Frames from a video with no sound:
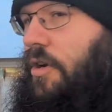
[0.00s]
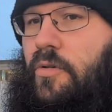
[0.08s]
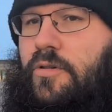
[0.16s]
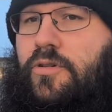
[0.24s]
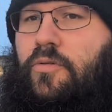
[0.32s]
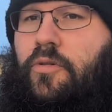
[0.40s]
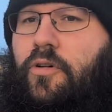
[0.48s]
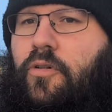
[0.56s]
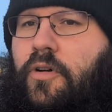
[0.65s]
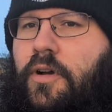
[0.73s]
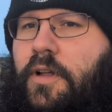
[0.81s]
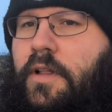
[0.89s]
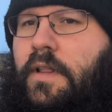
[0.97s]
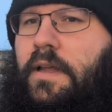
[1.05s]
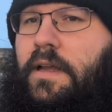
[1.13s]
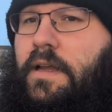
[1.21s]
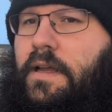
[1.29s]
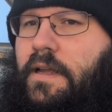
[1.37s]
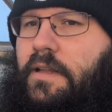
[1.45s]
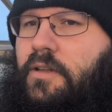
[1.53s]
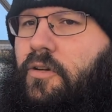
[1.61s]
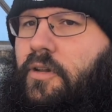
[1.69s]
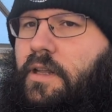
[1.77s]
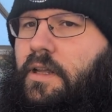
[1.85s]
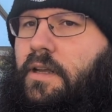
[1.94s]
or so ago,
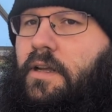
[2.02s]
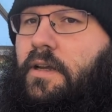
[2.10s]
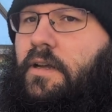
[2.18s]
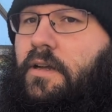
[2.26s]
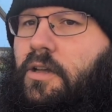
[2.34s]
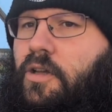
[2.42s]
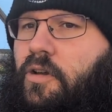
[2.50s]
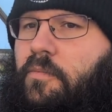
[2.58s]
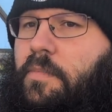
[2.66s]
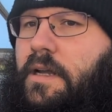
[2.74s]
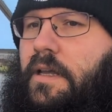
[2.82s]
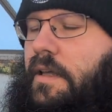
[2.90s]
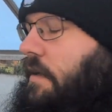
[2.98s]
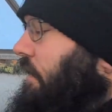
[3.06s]
Tony cut back